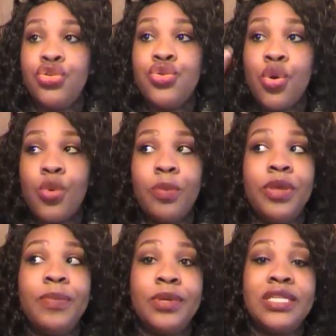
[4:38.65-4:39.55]
you don't want
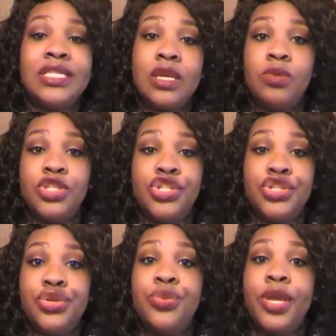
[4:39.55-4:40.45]
people to see what
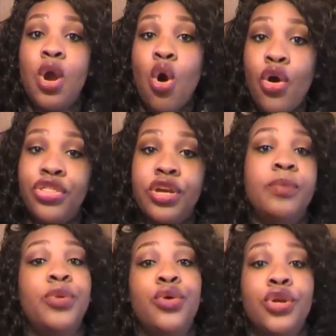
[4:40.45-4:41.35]
you're doing on the
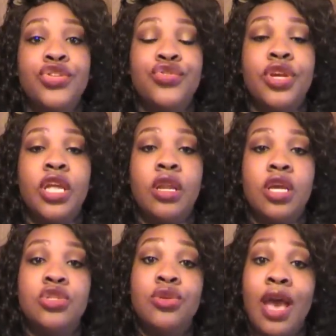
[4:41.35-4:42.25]
computer screen
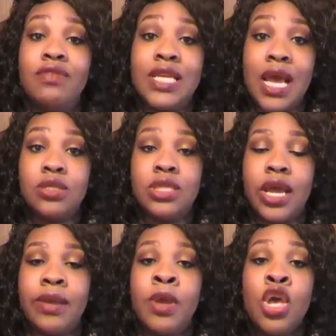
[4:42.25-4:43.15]
because you have
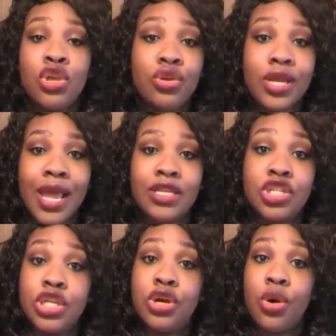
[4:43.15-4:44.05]
downtime, you can
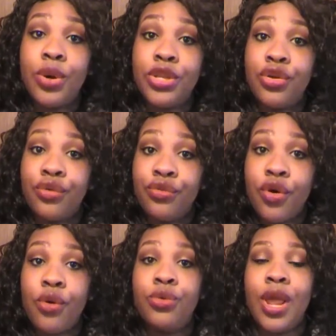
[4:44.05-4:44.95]
actually go in your
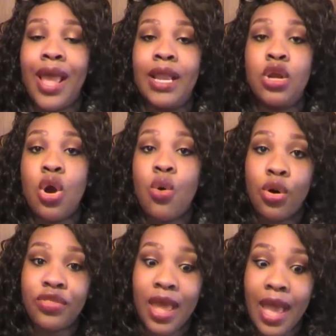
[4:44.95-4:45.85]
phone and go
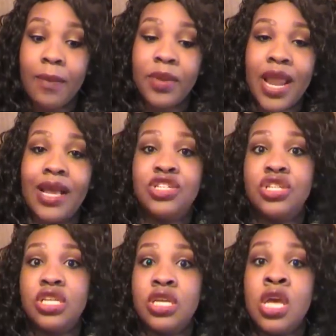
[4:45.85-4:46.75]
on the app and
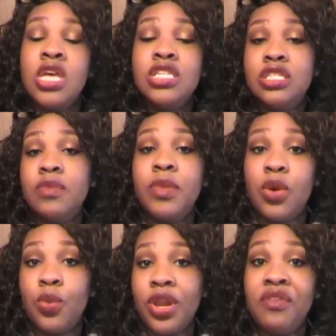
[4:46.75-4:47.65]
actually
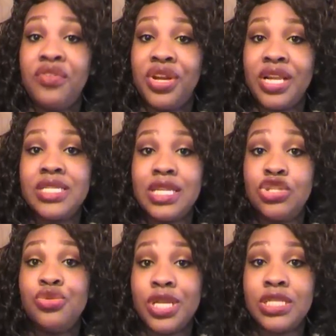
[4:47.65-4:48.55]
submit whatever it is
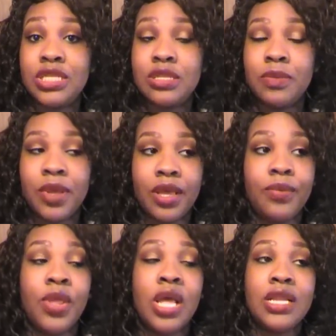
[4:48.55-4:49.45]
that you need to
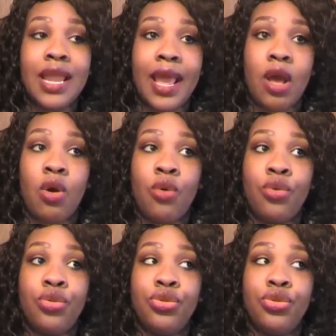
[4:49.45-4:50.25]
submit. Now,